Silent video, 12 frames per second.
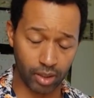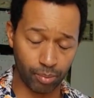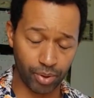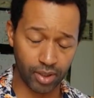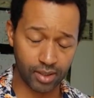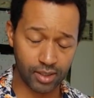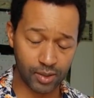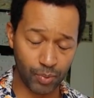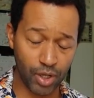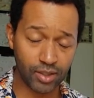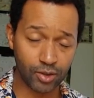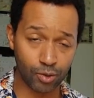person's
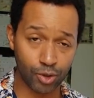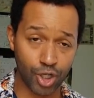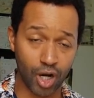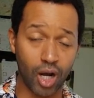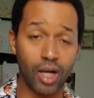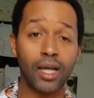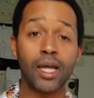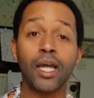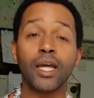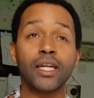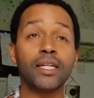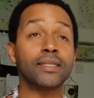personal chart
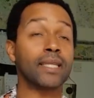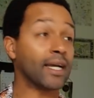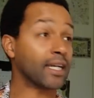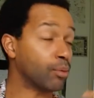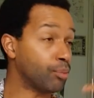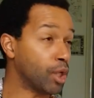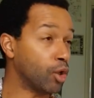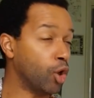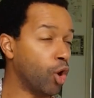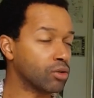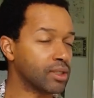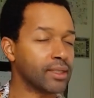is that can be a
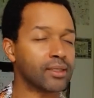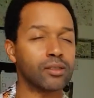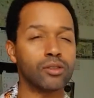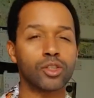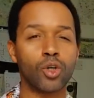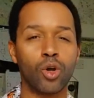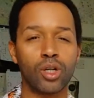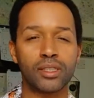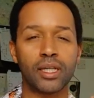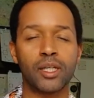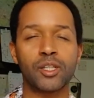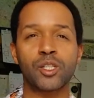long distance
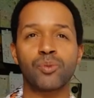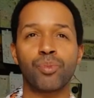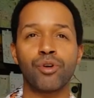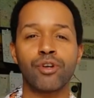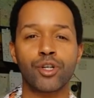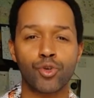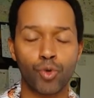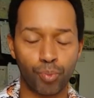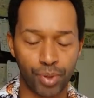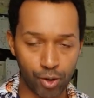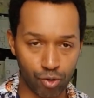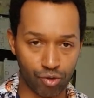holiday, a spiritual
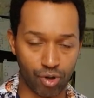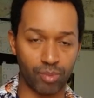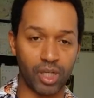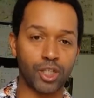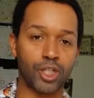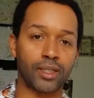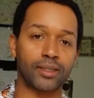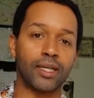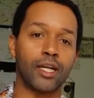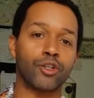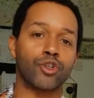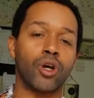pilgrimage,
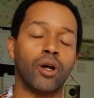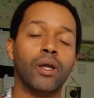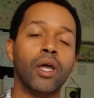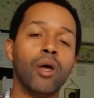etc.